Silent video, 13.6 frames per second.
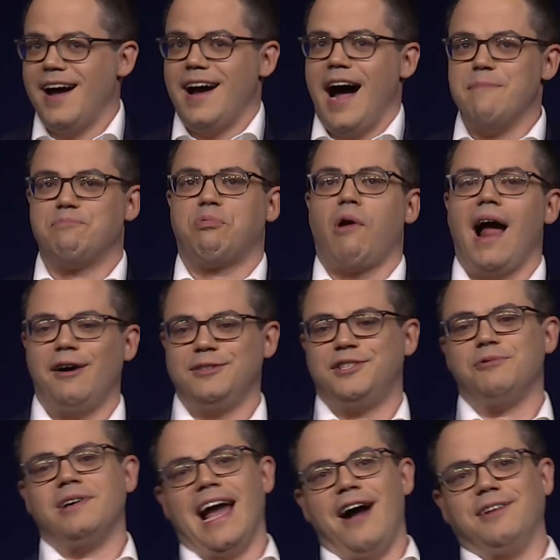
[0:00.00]
I'm proud to
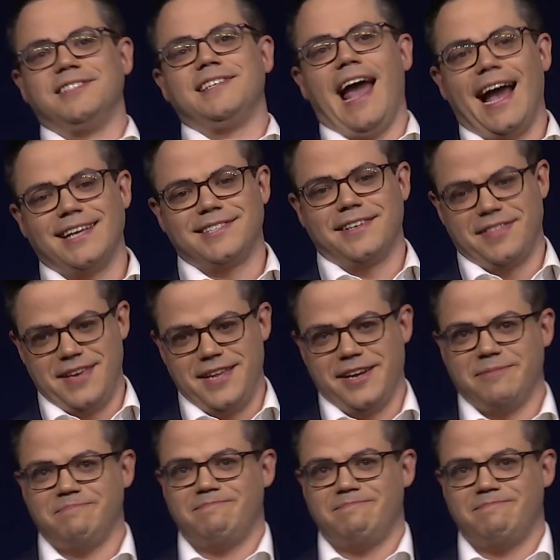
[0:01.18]
announce Ask Athena